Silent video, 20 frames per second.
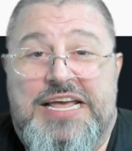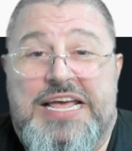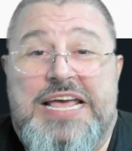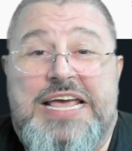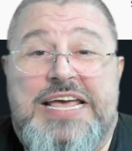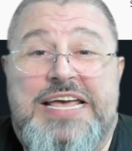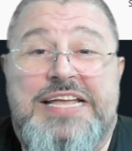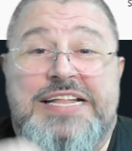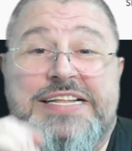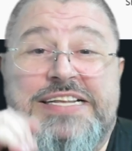
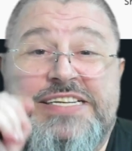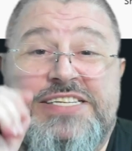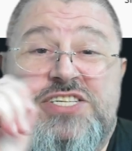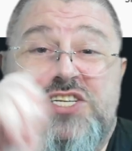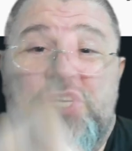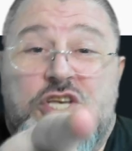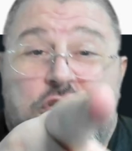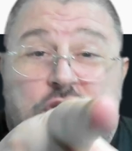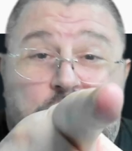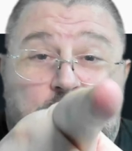It is
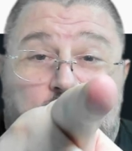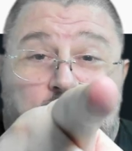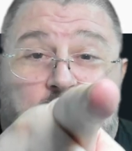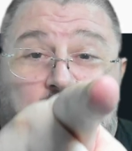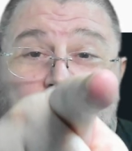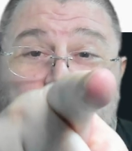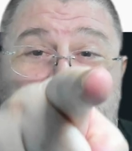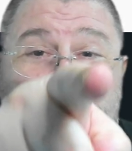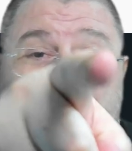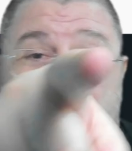you.
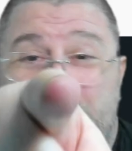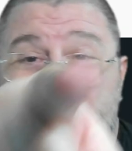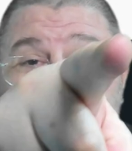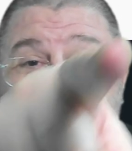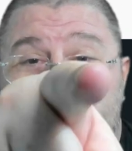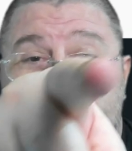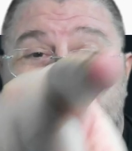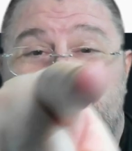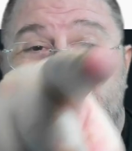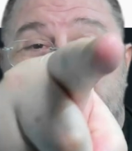
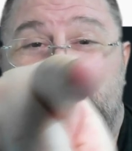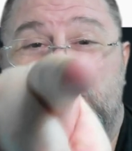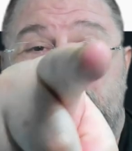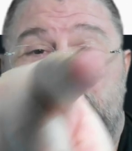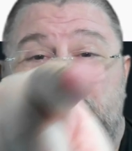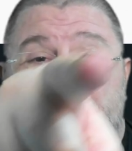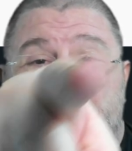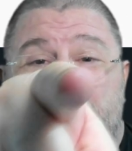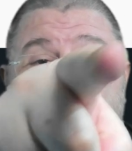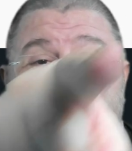
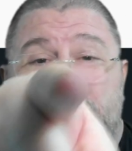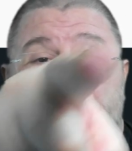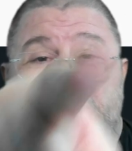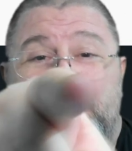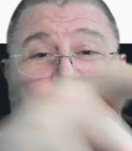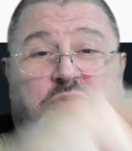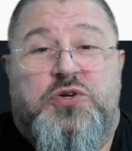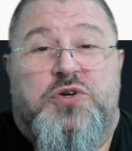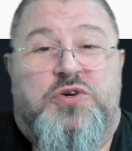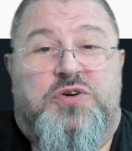
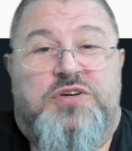You.